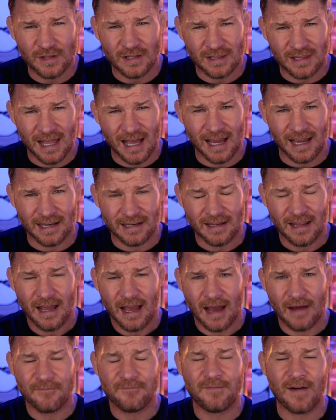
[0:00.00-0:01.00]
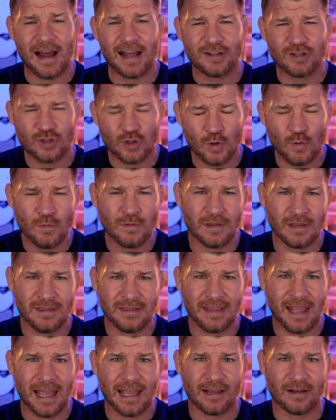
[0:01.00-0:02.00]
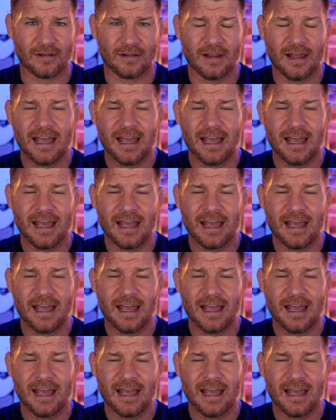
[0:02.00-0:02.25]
line and fight tooth and nail